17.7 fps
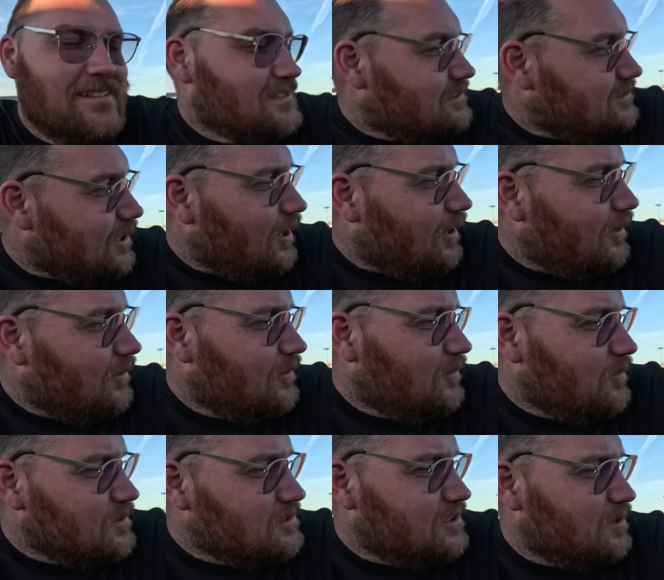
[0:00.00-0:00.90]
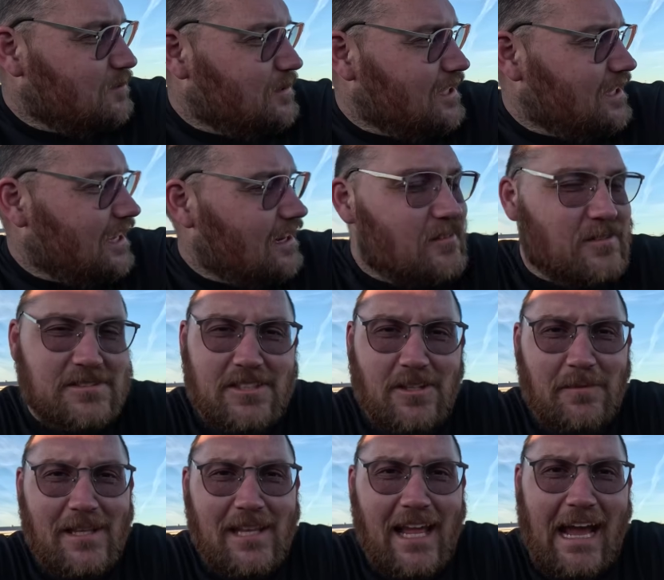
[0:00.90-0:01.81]
so we'll still be there and we'll
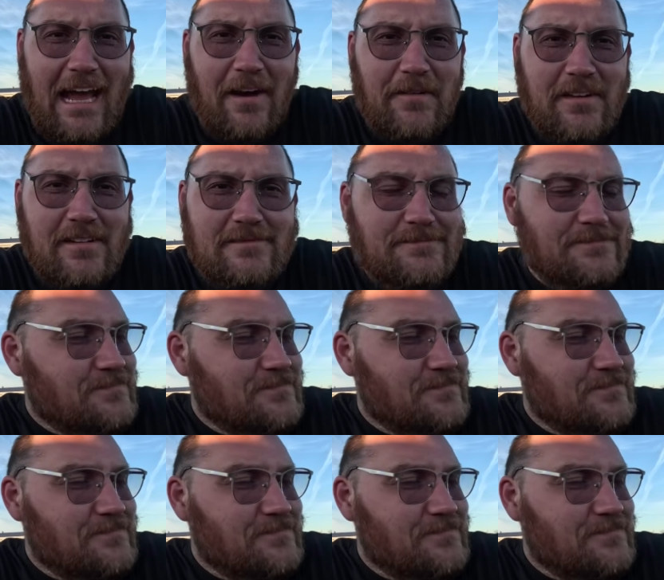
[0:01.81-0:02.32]
still be loud.